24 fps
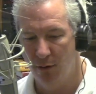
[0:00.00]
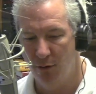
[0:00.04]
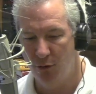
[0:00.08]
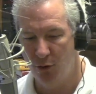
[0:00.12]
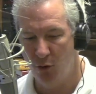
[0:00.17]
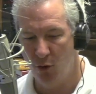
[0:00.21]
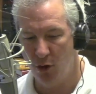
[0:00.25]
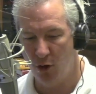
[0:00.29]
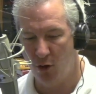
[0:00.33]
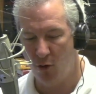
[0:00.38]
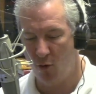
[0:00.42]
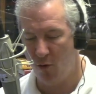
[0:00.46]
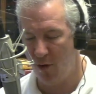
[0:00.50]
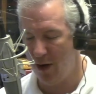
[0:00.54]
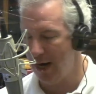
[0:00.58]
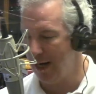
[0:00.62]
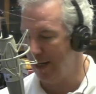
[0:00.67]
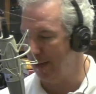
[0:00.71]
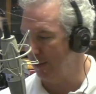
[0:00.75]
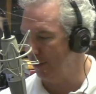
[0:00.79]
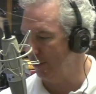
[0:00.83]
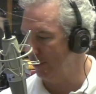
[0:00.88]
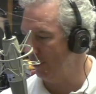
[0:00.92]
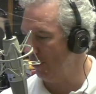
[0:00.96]
Doing
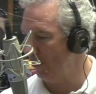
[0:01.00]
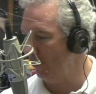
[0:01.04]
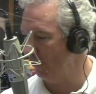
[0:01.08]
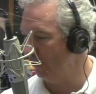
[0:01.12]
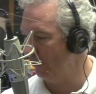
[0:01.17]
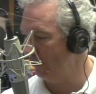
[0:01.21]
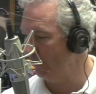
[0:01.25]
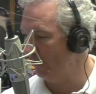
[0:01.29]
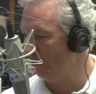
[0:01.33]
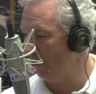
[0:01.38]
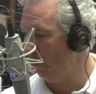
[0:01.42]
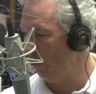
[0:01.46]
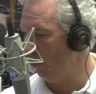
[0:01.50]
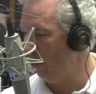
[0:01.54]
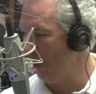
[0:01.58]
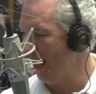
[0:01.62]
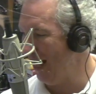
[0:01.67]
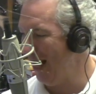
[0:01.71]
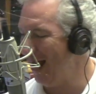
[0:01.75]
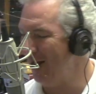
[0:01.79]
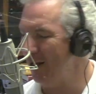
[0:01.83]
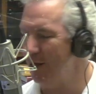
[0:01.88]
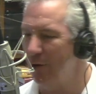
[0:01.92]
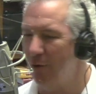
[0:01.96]
great. So
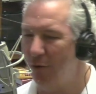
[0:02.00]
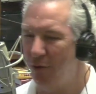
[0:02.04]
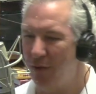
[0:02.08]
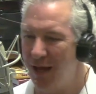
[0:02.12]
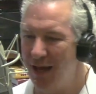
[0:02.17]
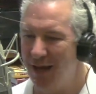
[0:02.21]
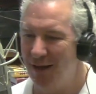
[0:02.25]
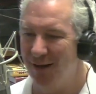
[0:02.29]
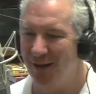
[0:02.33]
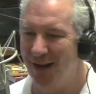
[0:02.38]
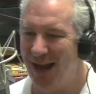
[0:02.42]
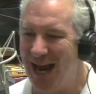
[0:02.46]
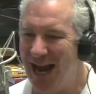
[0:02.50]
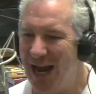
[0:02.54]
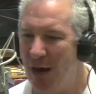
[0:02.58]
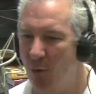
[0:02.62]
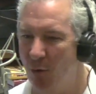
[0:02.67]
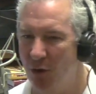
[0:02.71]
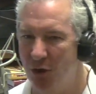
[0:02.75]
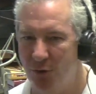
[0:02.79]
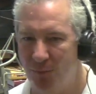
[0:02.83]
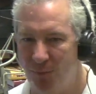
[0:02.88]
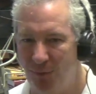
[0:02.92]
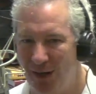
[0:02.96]
how do you think
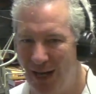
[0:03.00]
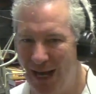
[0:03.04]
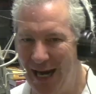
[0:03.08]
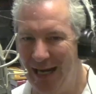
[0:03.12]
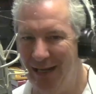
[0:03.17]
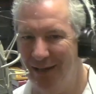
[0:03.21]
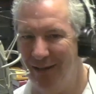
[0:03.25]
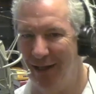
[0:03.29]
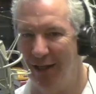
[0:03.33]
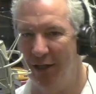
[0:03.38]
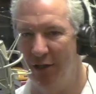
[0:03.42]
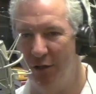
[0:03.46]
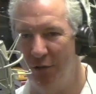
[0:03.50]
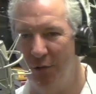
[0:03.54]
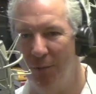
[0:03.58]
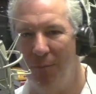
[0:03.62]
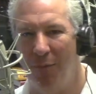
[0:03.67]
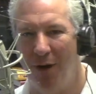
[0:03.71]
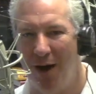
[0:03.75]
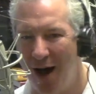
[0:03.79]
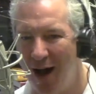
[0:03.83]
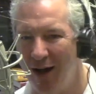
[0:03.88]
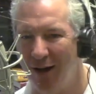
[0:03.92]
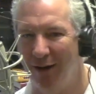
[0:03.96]
language plays into the
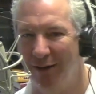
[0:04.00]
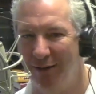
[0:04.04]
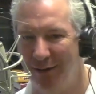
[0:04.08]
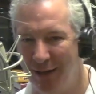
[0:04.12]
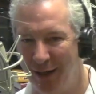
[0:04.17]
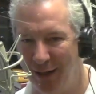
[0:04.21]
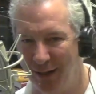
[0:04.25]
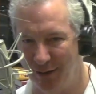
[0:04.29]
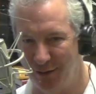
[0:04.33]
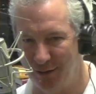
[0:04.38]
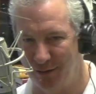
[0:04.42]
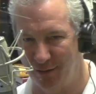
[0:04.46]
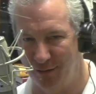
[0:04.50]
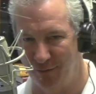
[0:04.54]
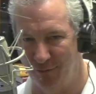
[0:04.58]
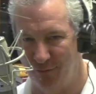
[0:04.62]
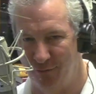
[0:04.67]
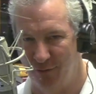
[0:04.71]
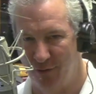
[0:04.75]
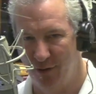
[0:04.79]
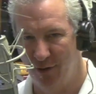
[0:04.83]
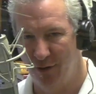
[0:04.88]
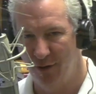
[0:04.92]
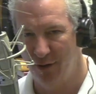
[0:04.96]
politics
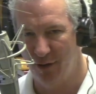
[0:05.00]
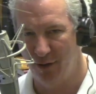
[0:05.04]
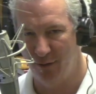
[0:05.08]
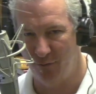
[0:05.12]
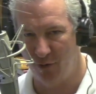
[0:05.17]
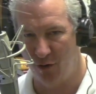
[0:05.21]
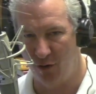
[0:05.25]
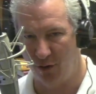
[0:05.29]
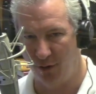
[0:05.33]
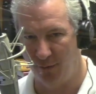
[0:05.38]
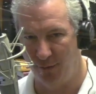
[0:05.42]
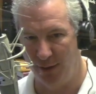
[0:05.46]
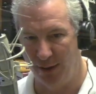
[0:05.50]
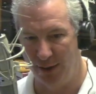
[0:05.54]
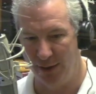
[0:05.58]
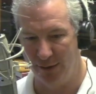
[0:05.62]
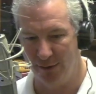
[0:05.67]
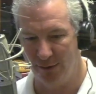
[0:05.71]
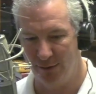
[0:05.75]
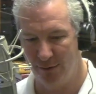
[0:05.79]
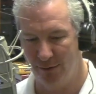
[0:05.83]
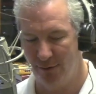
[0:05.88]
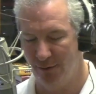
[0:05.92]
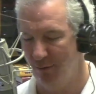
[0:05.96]
of all of
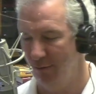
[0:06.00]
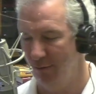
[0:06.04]
this?